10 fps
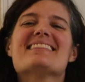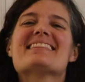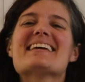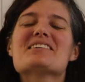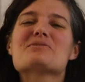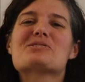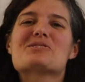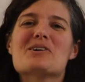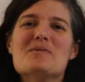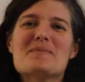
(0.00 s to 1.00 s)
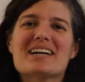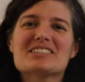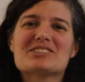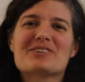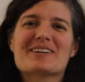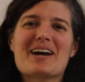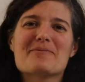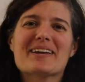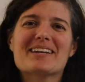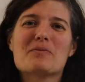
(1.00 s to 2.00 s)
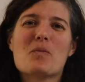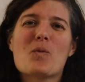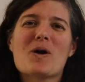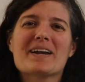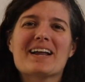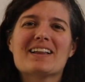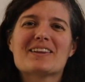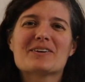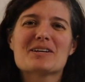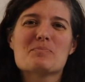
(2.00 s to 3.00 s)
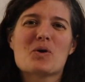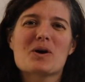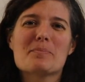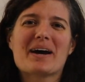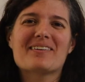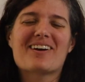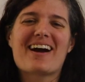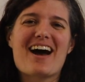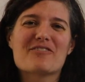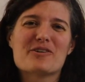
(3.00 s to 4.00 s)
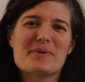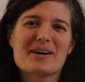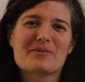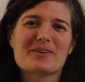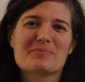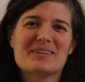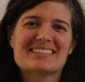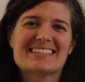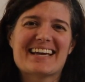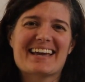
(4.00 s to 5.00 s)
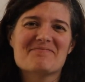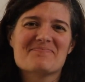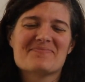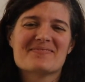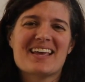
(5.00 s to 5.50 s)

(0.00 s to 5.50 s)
Thank you so much for coming and more, learning more about our alphabet with me today